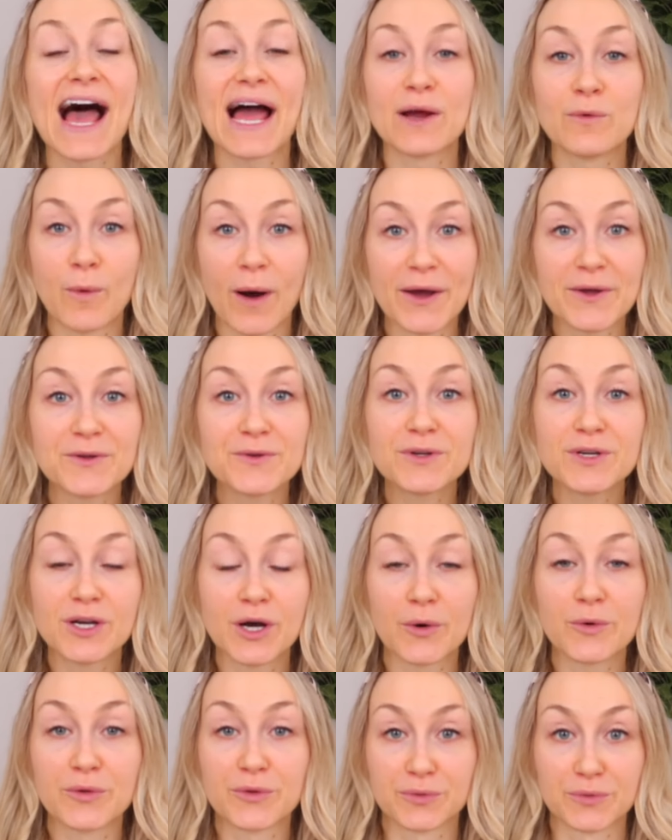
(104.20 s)
I want you to
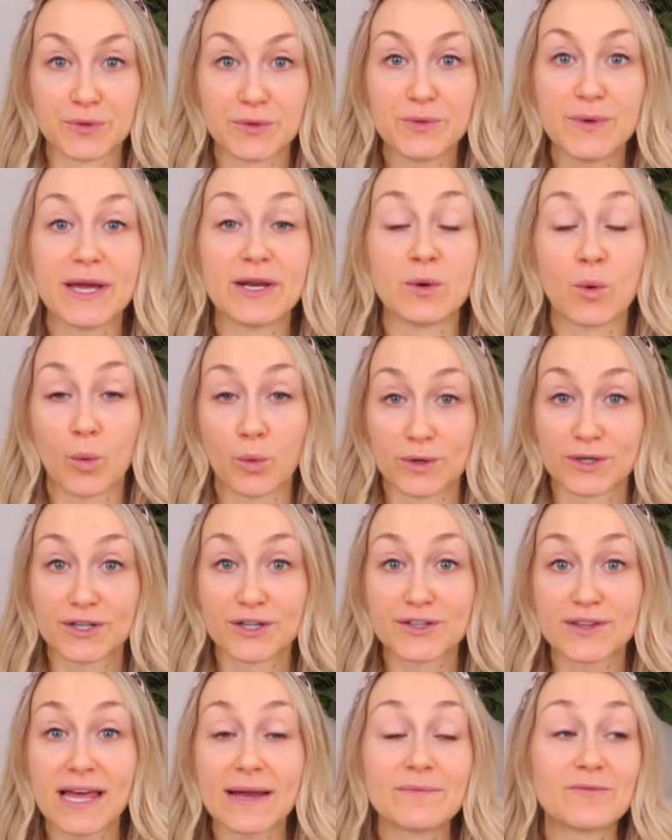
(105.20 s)
go through and
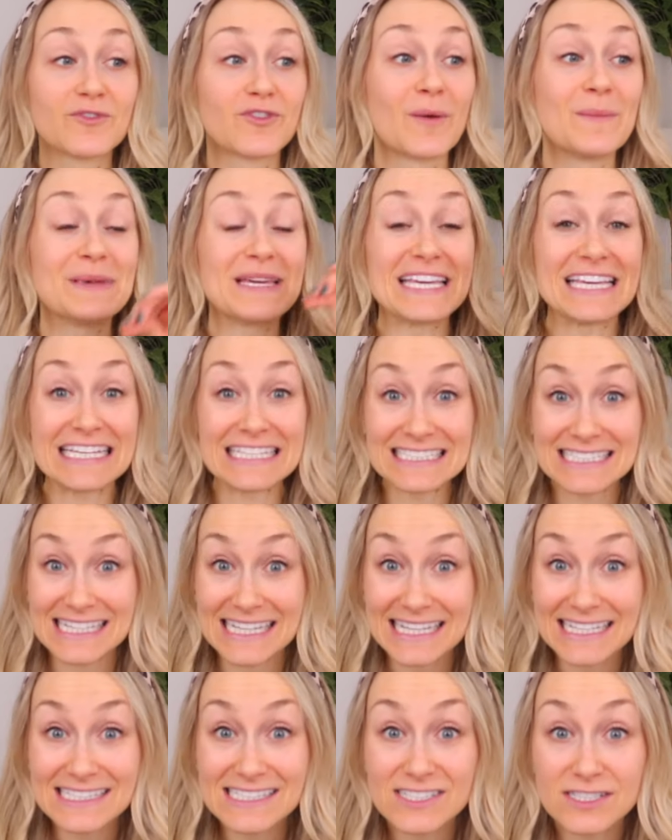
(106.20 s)
order them from
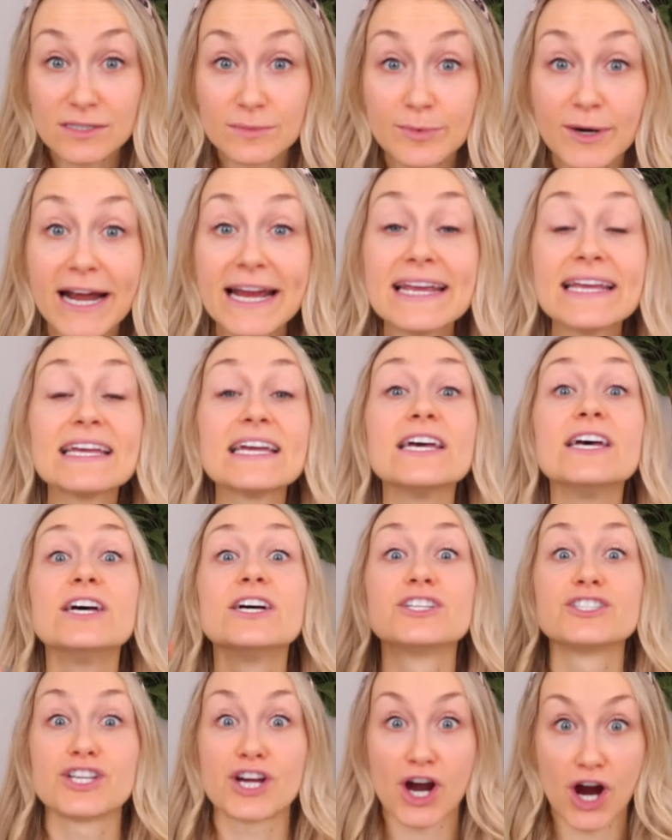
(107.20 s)
easiest to break
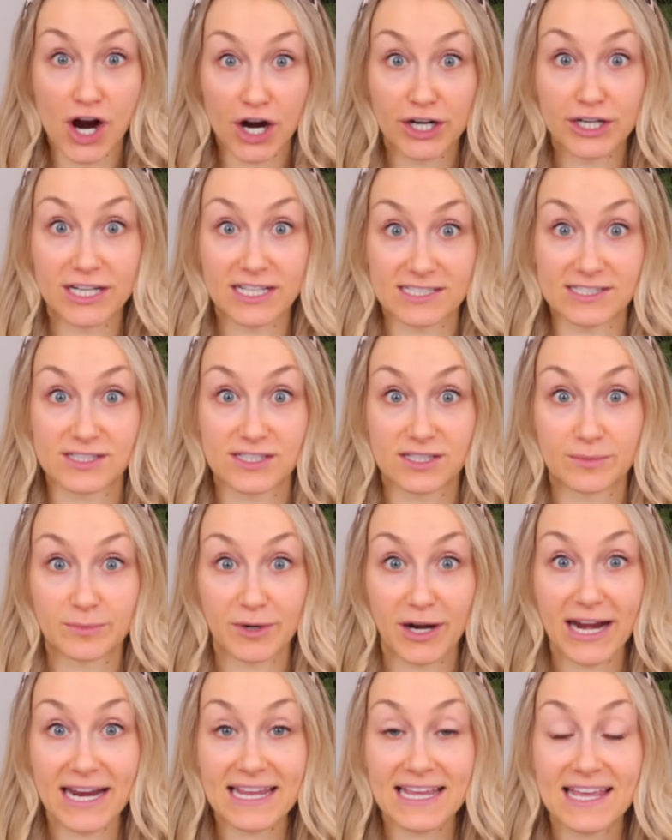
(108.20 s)
to hardest to
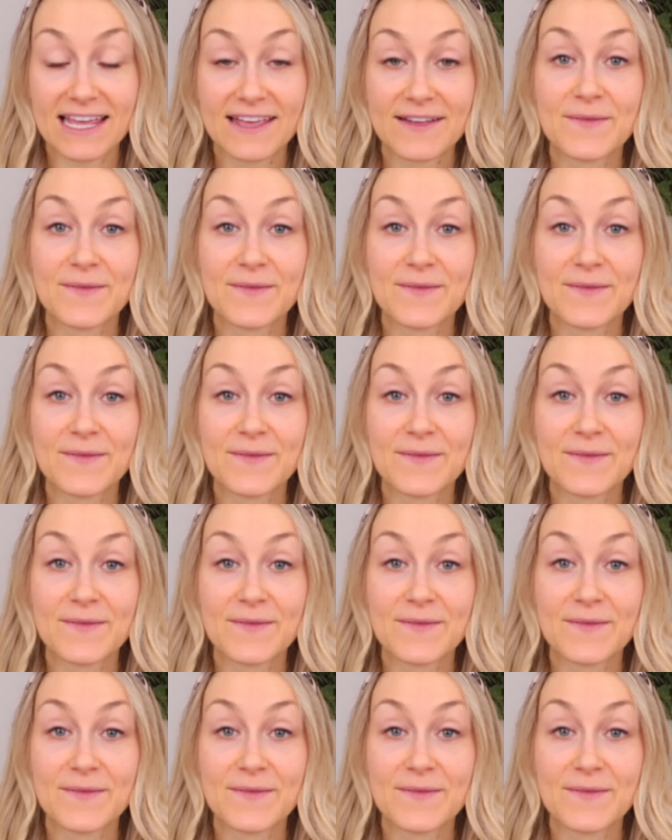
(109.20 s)
break.